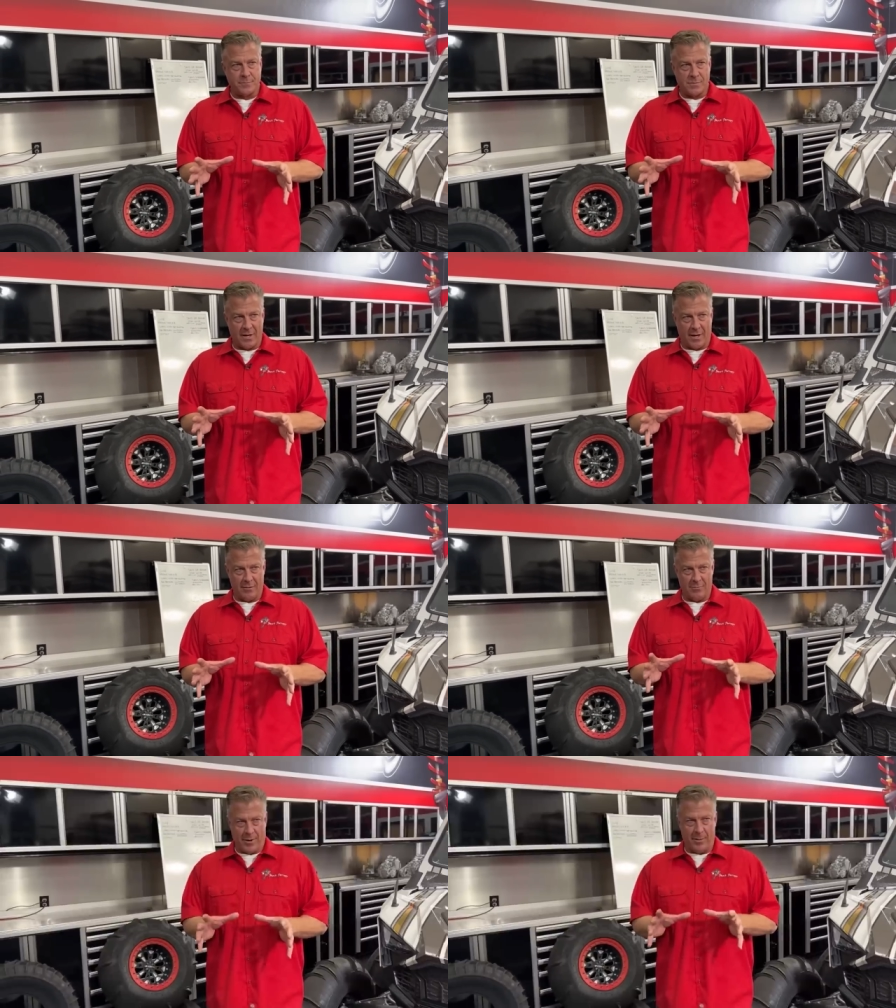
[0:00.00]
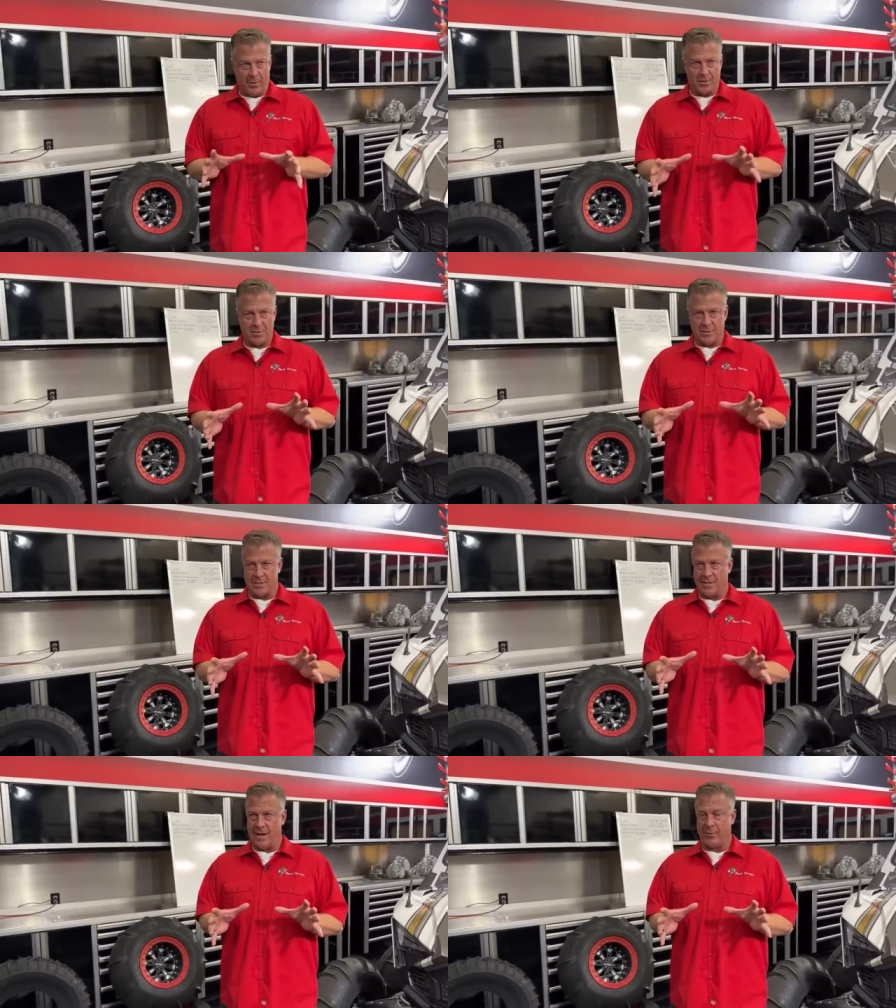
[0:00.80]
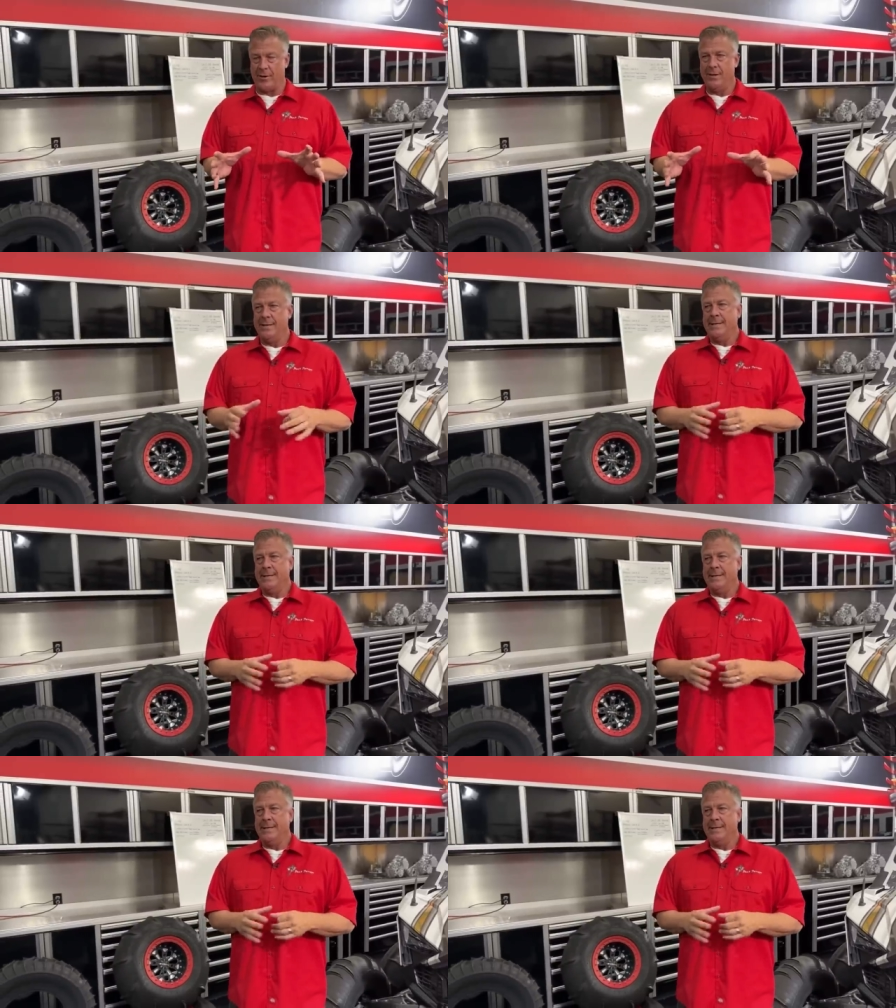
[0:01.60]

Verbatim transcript: okay? My personal disclaimer.